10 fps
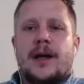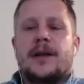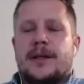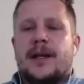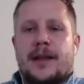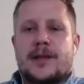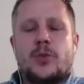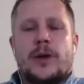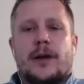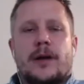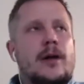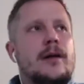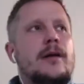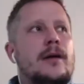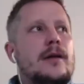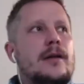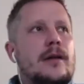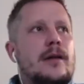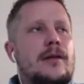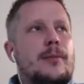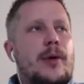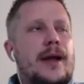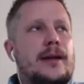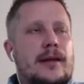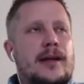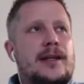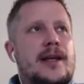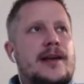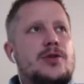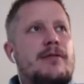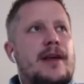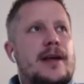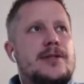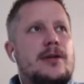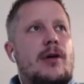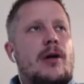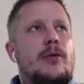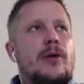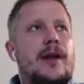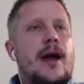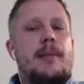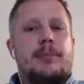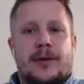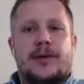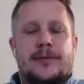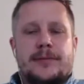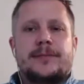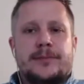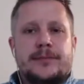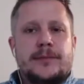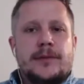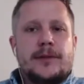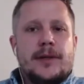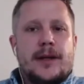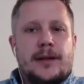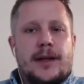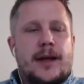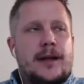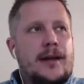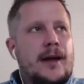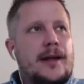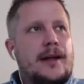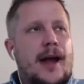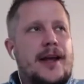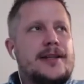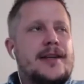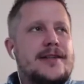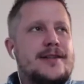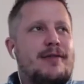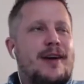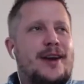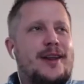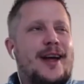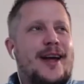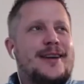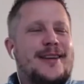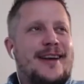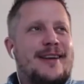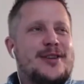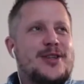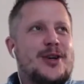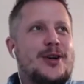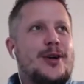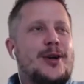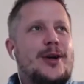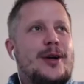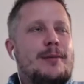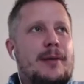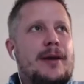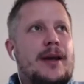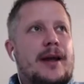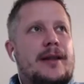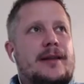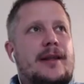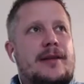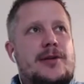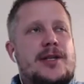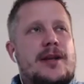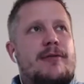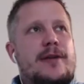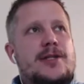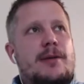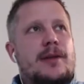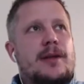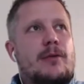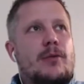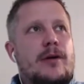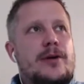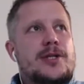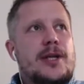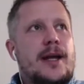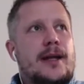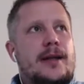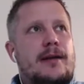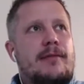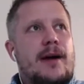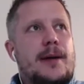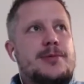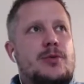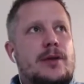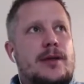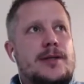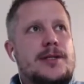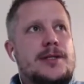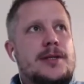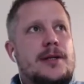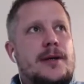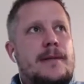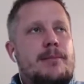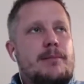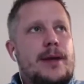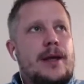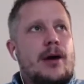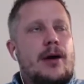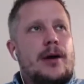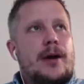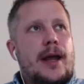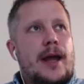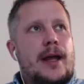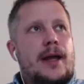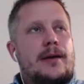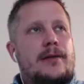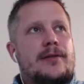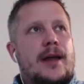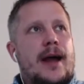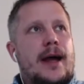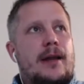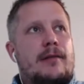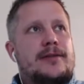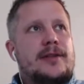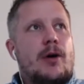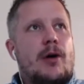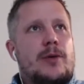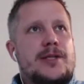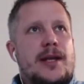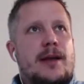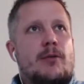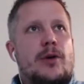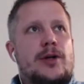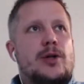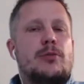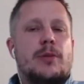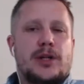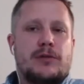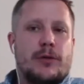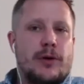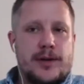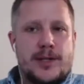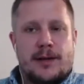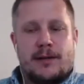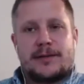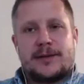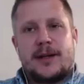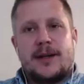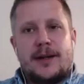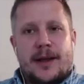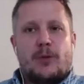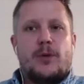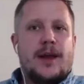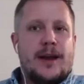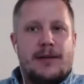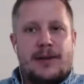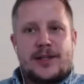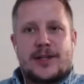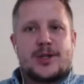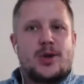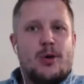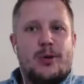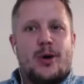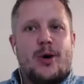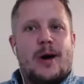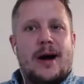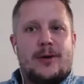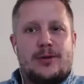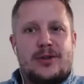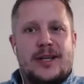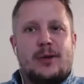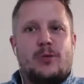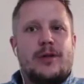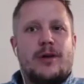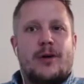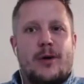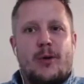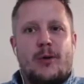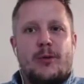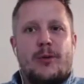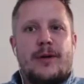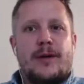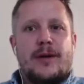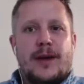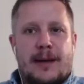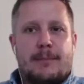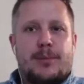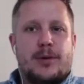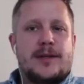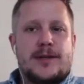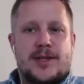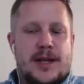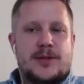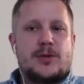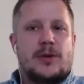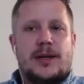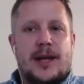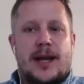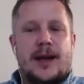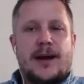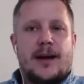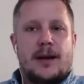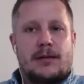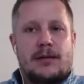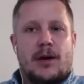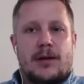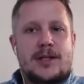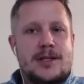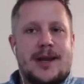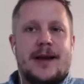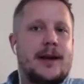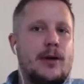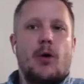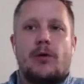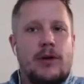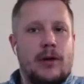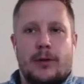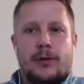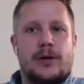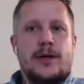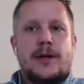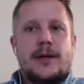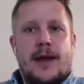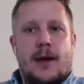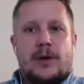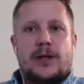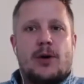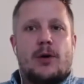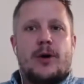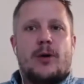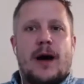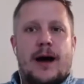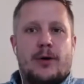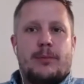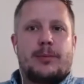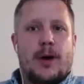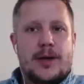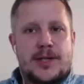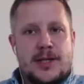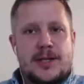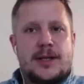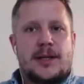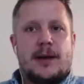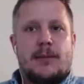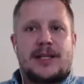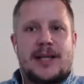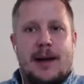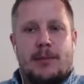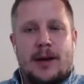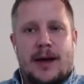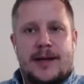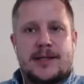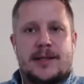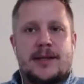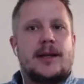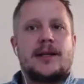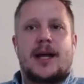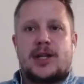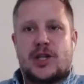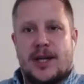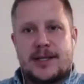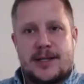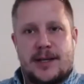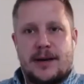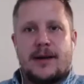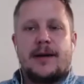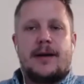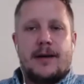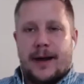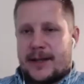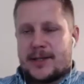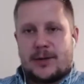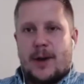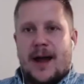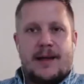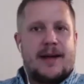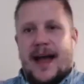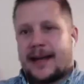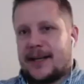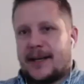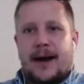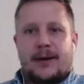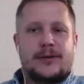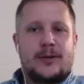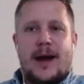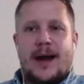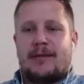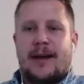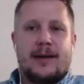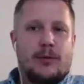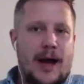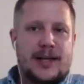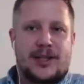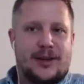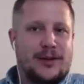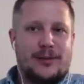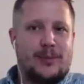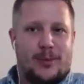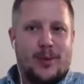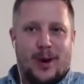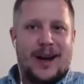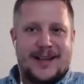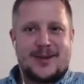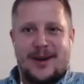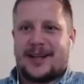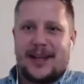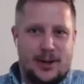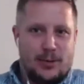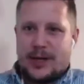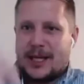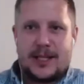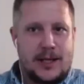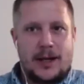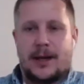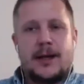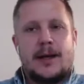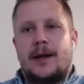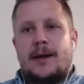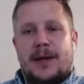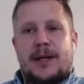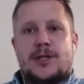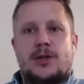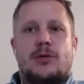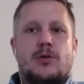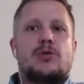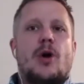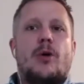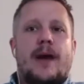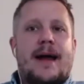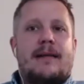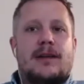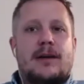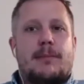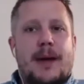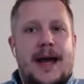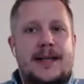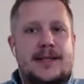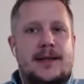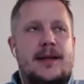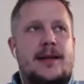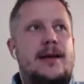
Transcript: yeah, that's Winnicott. The, the break, the catastrophe has already happened. Yep. And, that, and it, I, can, I can testify to that, yeah, for sure. Yeah. But I mean, I, th there is definitely something in what you're saying that vibes with this Bion and Eigen style of always saying we're too much for ourselves. Like we individuals don't know how to deal with our own input and sensory data and thoughts. It's like an overload, and we don't know how to process it and metabolize it and digest it, right? So you have acting outs, you have like rashes, more or less, right? That you need to, because you, you don't have the capacity